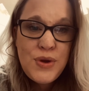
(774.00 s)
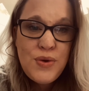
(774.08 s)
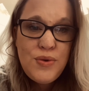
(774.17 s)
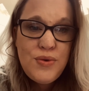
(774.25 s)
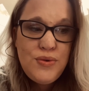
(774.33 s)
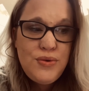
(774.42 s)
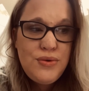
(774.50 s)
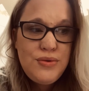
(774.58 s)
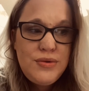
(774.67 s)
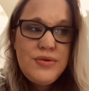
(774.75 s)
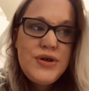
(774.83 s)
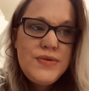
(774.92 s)
or
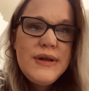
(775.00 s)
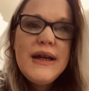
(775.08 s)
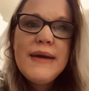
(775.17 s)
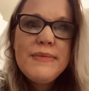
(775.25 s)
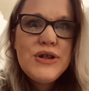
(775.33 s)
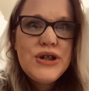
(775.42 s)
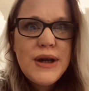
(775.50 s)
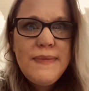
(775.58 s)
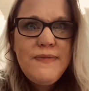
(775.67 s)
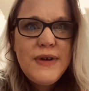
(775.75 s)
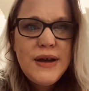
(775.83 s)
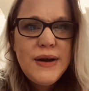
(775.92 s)
do a name and
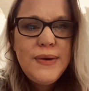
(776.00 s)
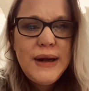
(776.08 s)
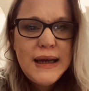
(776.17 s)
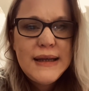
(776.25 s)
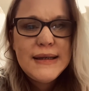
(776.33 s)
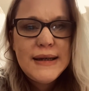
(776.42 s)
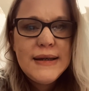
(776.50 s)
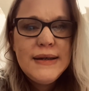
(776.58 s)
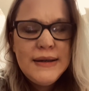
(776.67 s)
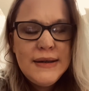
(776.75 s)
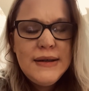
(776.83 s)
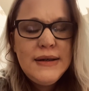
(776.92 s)
shame video later,
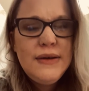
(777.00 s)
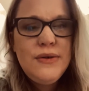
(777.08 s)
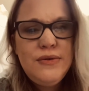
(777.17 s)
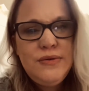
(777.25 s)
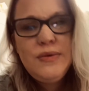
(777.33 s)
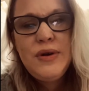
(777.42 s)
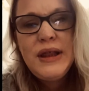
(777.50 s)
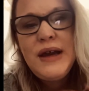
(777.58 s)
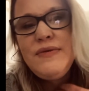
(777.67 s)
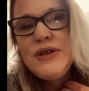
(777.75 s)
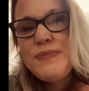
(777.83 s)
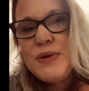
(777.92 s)
or what
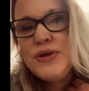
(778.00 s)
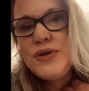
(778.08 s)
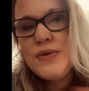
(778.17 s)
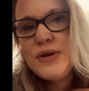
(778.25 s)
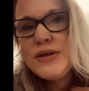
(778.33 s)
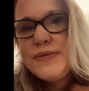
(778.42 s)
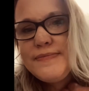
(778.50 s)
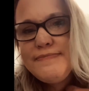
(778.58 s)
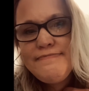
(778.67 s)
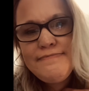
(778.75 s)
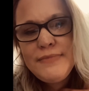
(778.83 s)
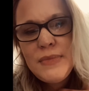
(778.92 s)
their response was.
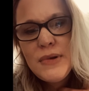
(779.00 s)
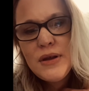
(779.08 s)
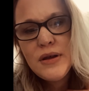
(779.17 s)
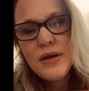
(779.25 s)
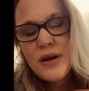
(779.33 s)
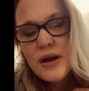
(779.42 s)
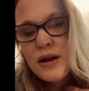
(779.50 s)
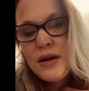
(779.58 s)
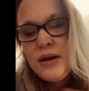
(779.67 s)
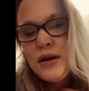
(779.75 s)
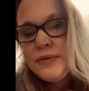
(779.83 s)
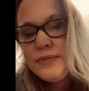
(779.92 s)
I
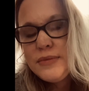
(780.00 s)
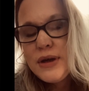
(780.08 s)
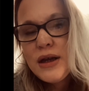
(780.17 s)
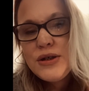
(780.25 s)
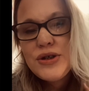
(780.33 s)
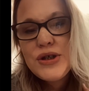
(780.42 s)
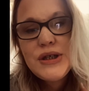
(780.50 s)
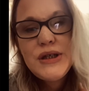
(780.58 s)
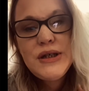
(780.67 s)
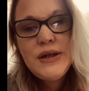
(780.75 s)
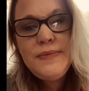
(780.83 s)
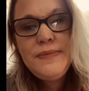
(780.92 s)
don't know. I just I